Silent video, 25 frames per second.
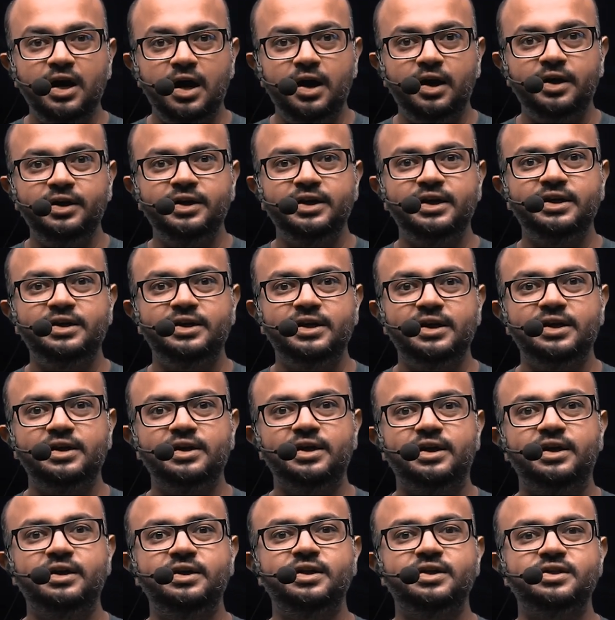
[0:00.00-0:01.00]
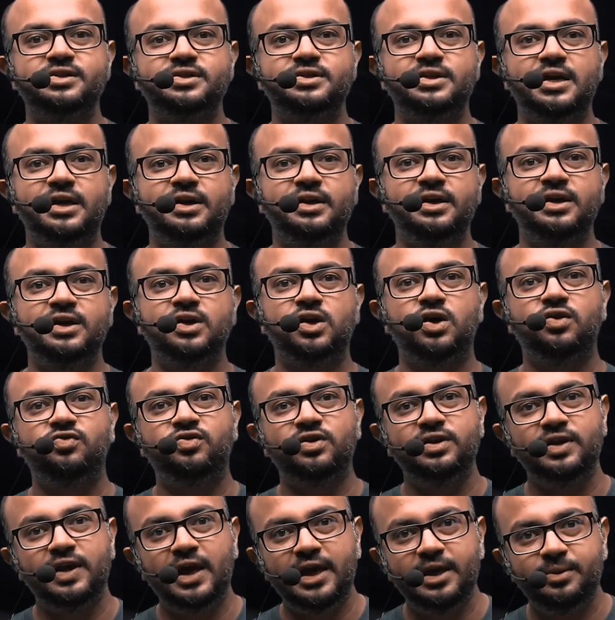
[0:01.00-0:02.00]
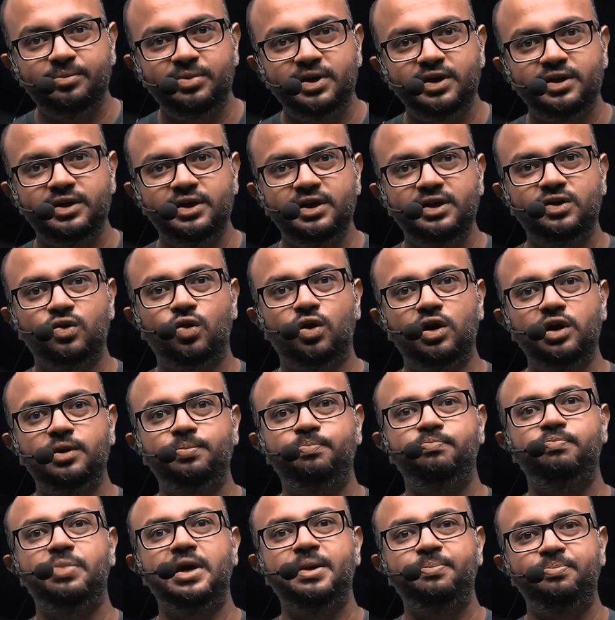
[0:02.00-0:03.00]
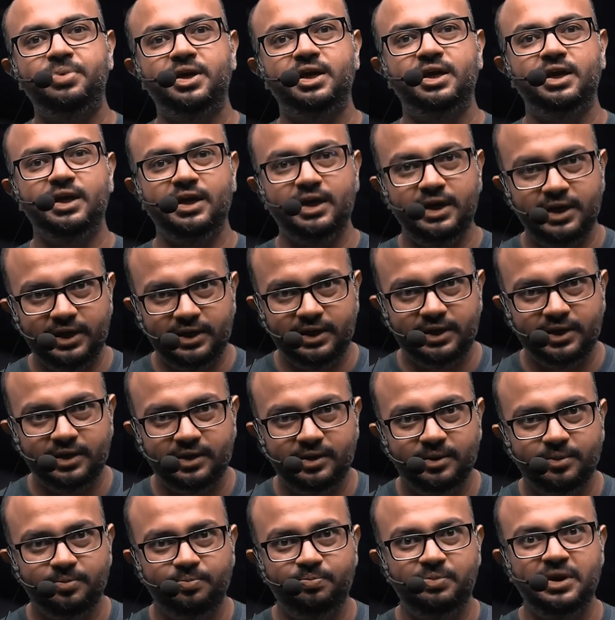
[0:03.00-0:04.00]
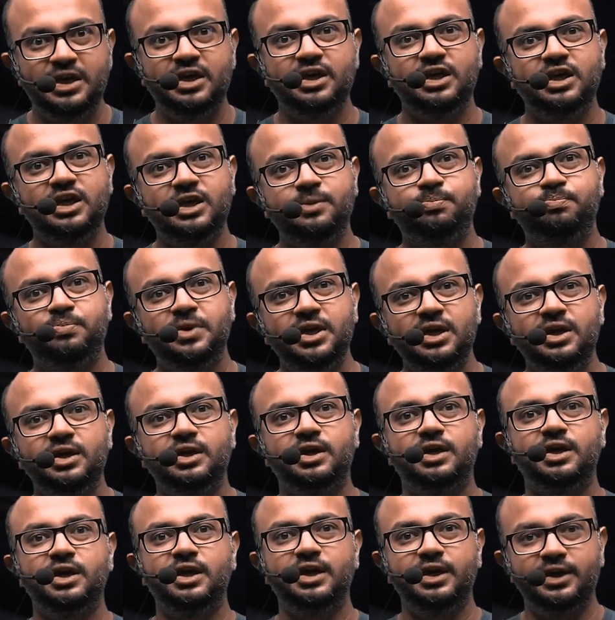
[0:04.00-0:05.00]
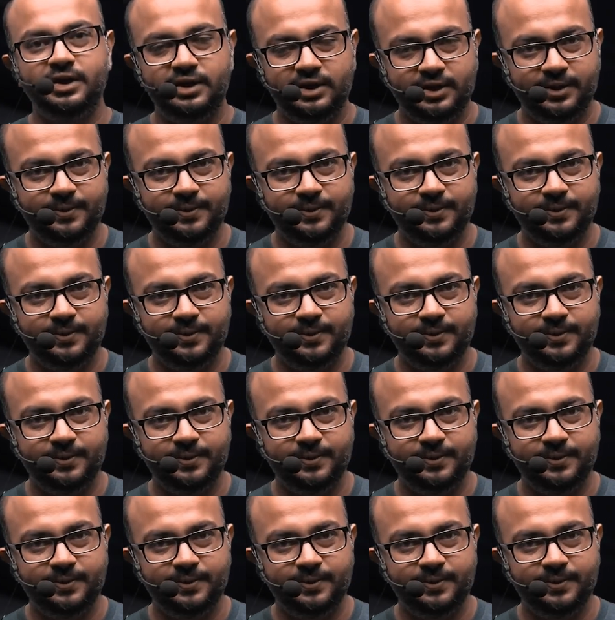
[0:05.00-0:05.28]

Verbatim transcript: a detailed understanding of a library called pep8 pep8